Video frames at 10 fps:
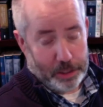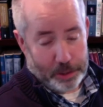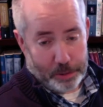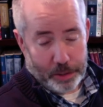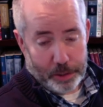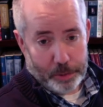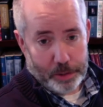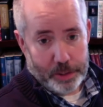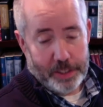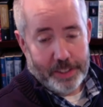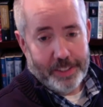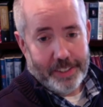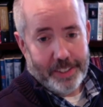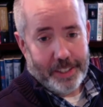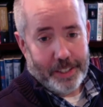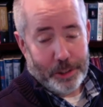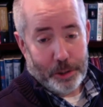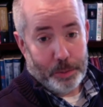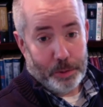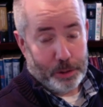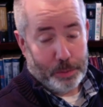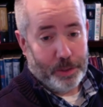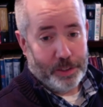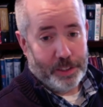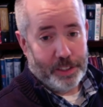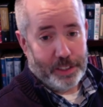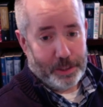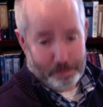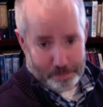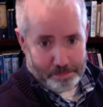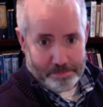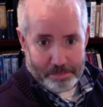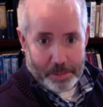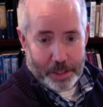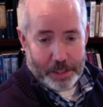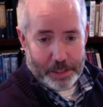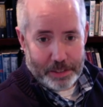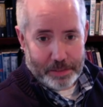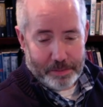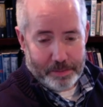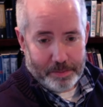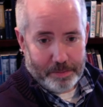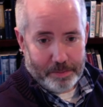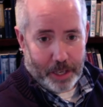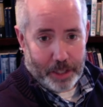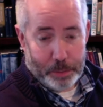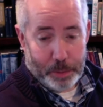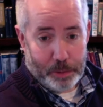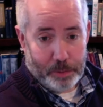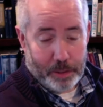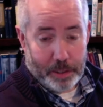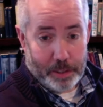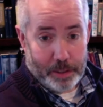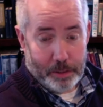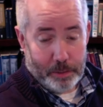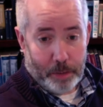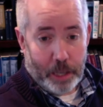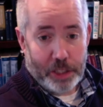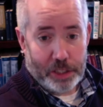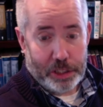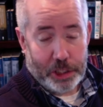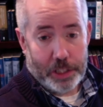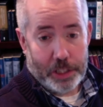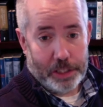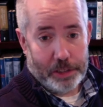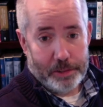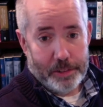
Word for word: So, in other words, uh, Job, you're experiencing this because God is being righteously judging you.